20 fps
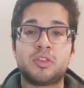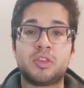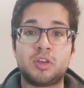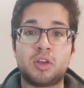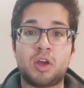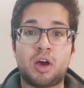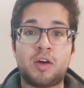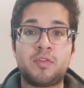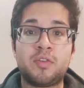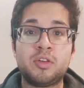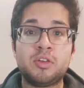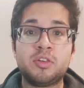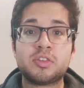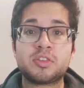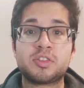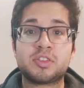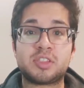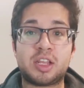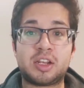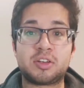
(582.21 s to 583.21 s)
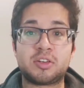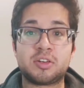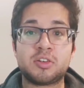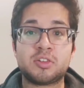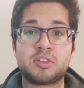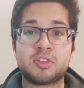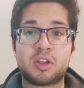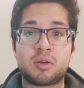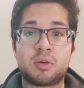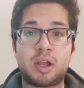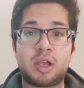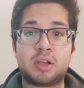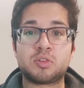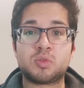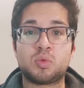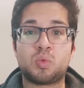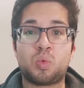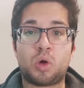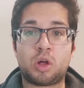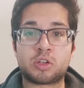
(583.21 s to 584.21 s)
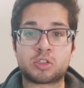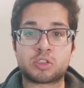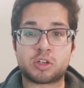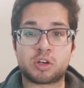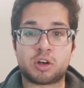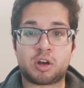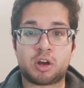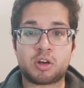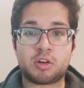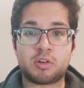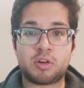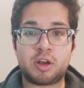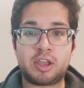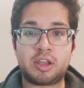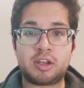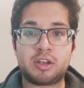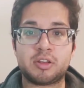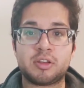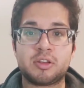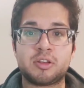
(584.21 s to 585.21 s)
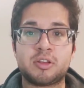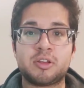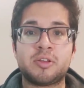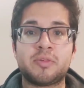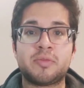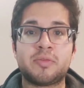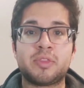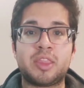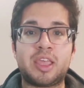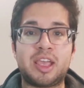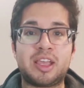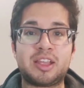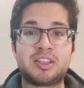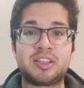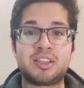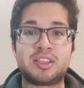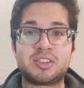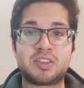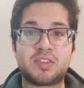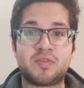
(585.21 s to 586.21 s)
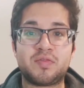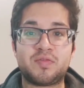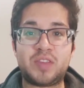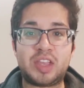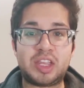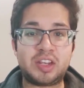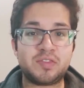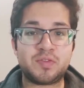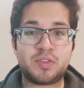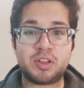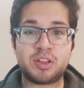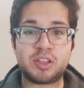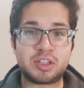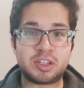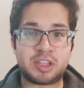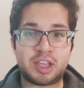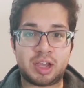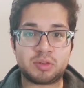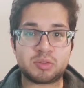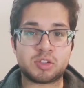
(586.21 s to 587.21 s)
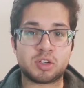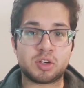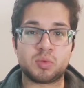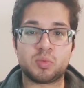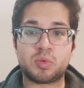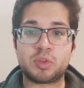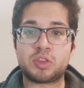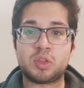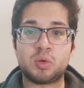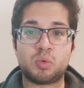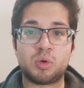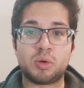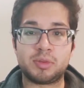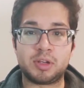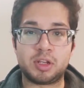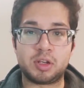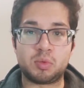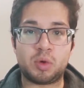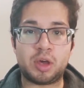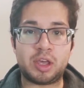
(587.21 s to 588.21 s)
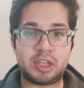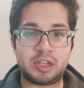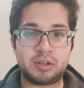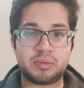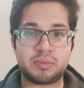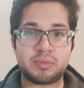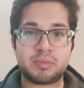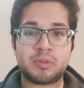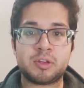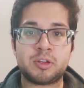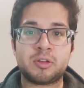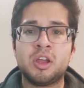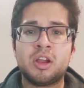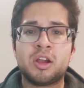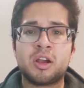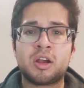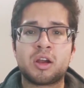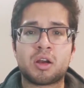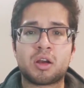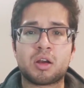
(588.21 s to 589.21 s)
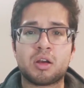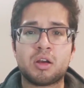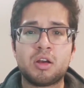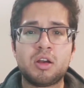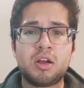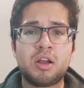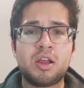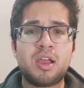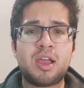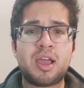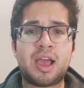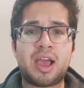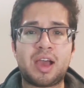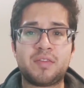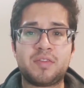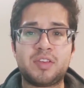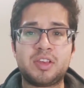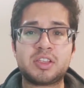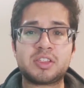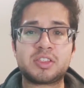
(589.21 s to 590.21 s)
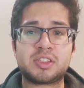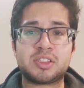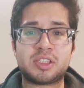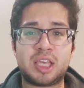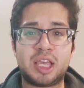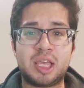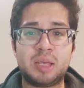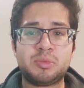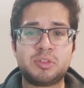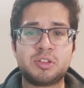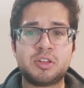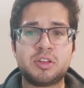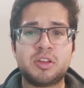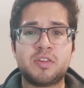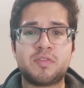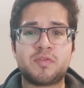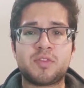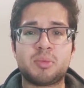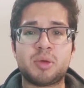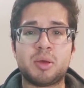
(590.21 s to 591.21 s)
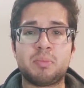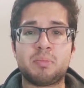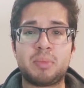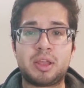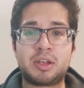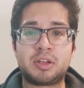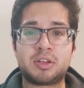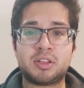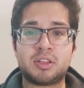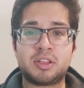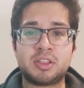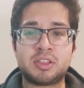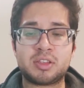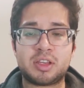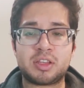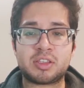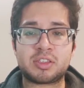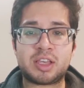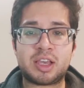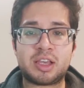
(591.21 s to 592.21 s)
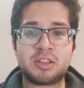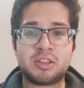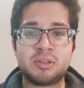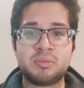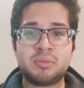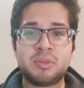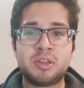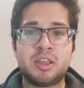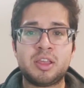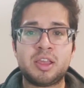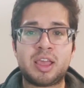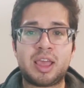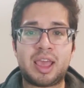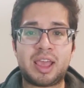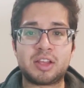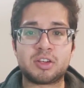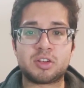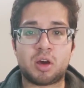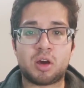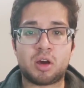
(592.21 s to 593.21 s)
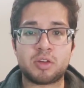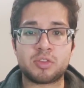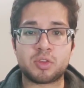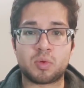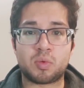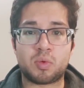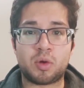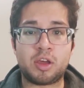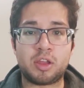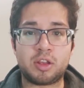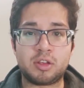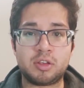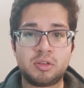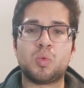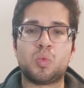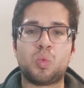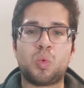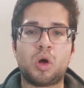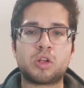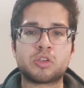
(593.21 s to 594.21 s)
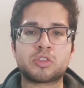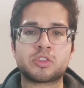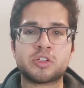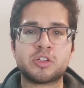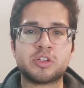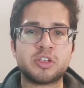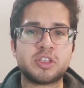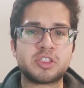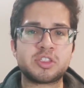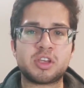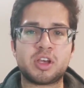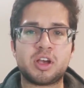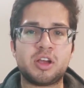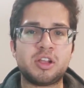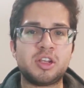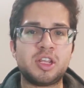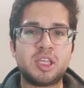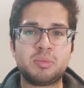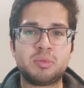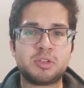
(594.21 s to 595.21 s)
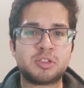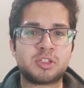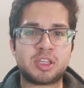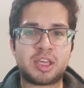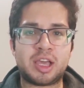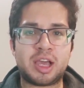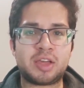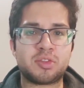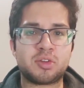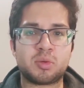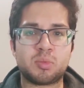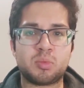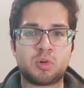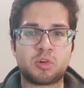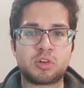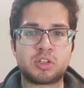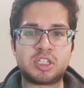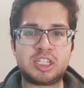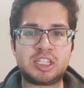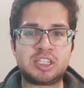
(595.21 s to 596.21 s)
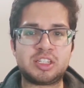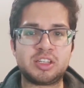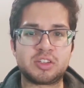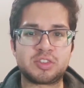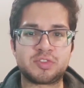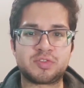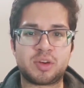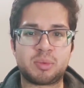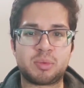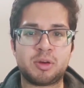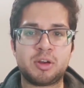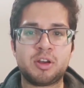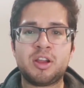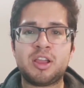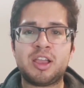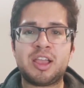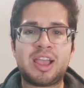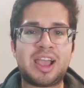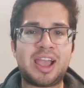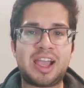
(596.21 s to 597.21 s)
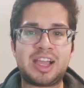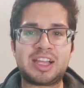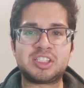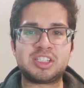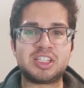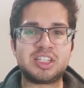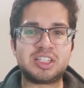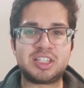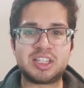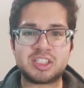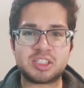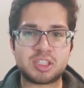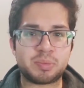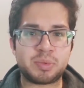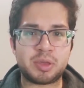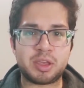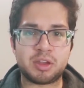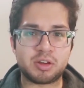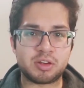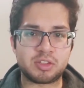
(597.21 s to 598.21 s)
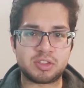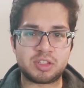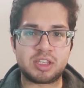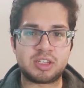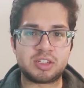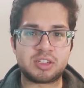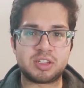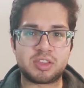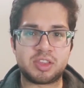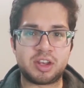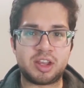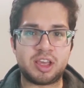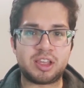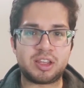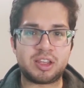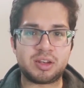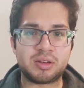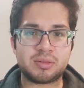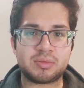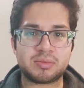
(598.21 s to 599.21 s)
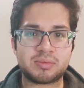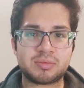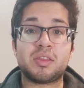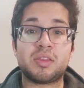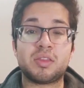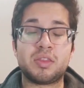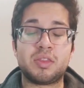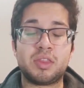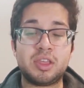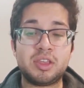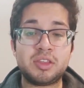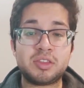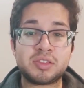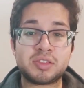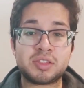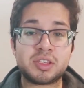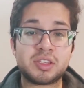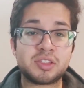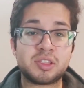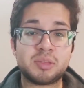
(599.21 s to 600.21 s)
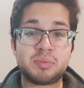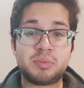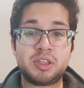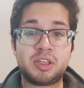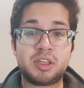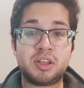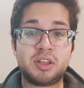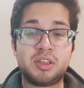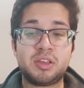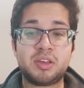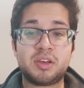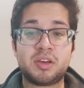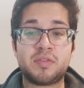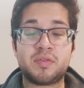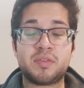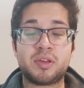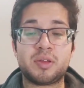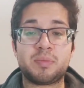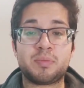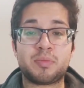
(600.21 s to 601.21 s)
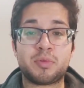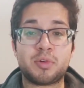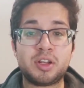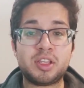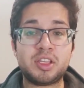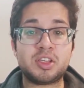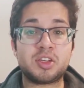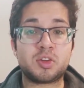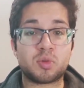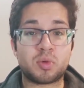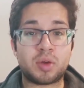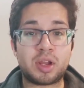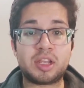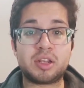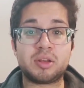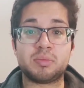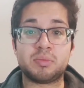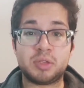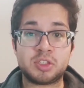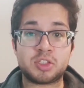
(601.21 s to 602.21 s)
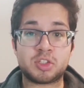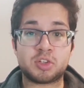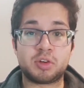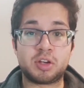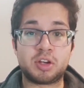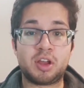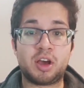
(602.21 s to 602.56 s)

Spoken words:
The novel centers around Walter Hartright and his fateful encounter with the woman in white. Her having escaped from a mental asylum and on the run, Walter is unable to gather more details from her as she disappears into the night. This is the beginning of a pretty great mystery